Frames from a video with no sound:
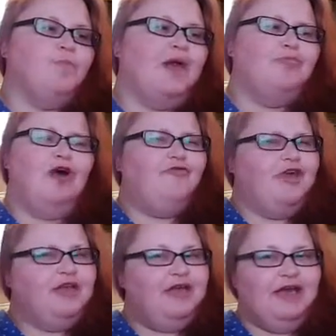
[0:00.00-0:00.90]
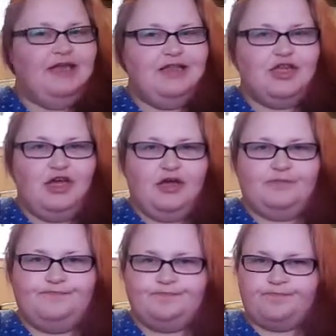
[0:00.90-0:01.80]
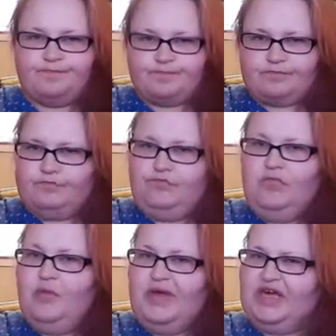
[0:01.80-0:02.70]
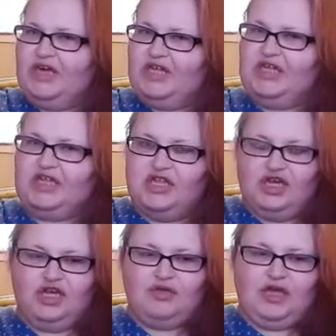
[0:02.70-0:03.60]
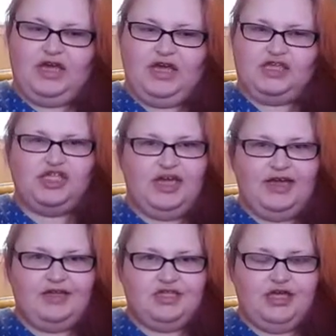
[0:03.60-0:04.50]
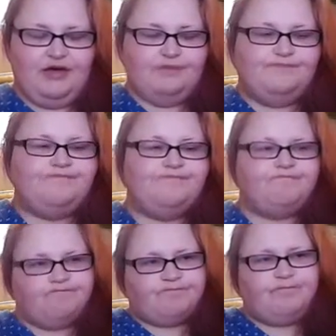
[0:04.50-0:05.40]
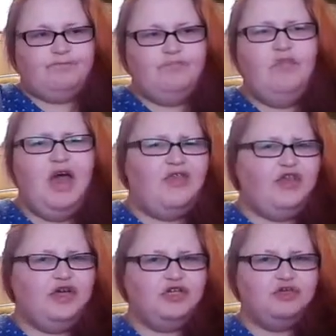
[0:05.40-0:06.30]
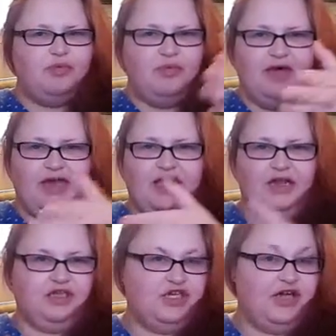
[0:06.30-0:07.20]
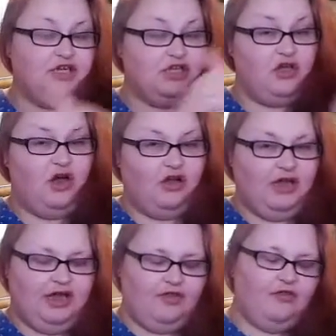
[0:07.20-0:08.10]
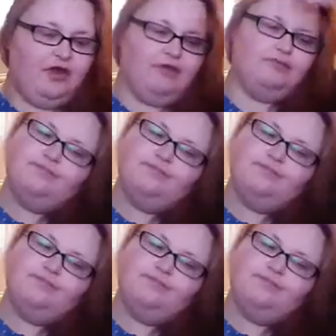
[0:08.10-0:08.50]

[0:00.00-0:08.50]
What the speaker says: I'm not really into, because it's the new year, change it. I think you should be making changes all year through.